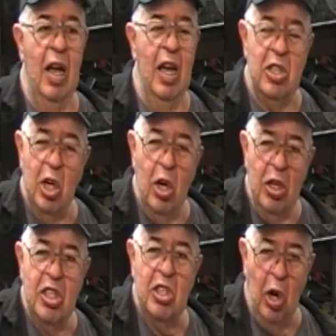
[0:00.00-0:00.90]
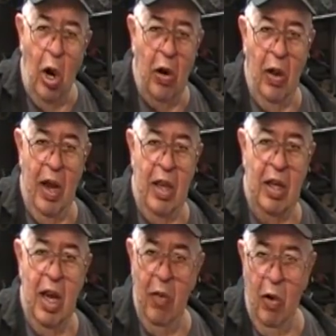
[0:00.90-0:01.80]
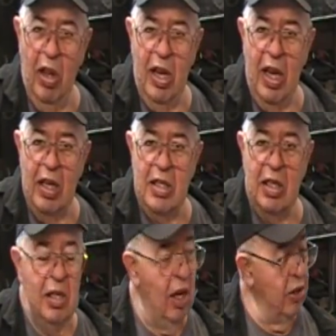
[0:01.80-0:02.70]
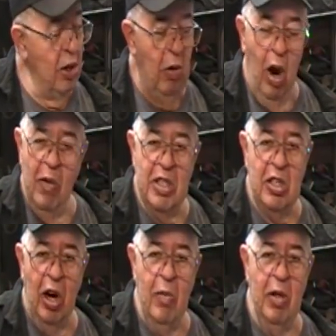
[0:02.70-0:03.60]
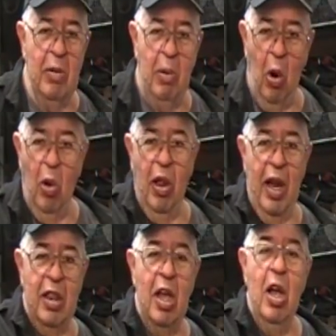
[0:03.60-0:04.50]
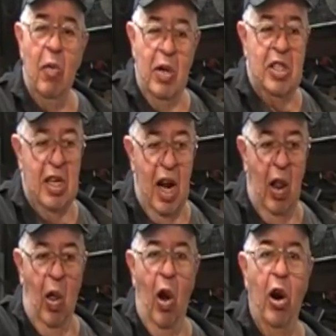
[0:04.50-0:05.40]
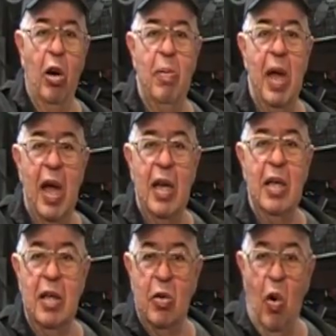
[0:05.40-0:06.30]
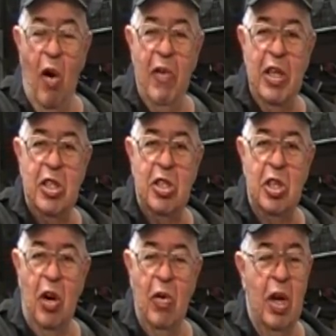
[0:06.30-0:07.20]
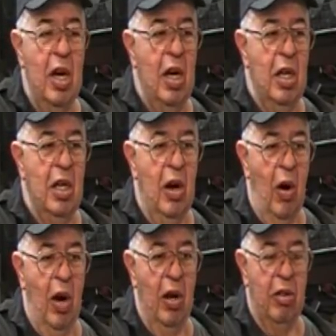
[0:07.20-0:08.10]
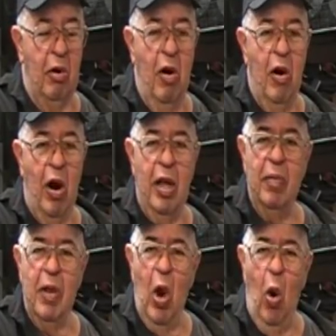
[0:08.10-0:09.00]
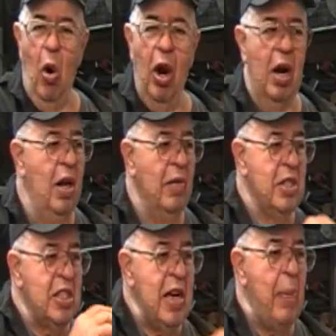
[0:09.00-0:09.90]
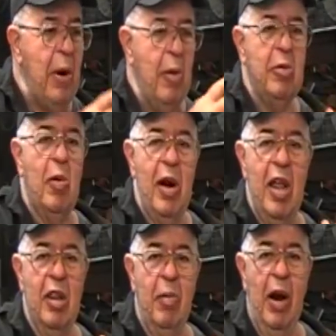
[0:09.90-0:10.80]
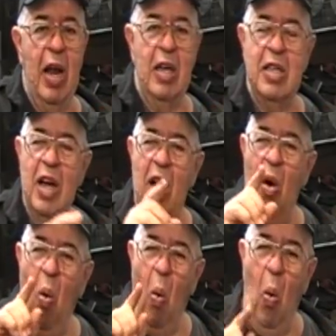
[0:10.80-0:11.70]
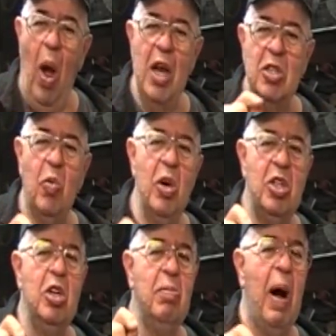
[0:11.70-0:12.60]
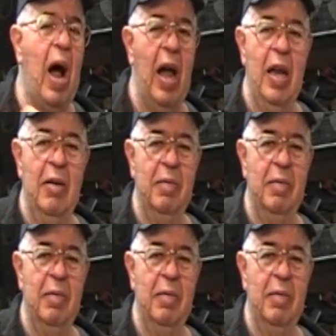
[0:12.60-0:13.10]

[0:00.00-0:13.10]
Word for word: It's a good starter lathe. It really is. Nothing wrong with starting with a bowl lathe, which has got a longer bed and 12 inch choke a throat on it, or stepping up to one of the other brands. Watch what you buy.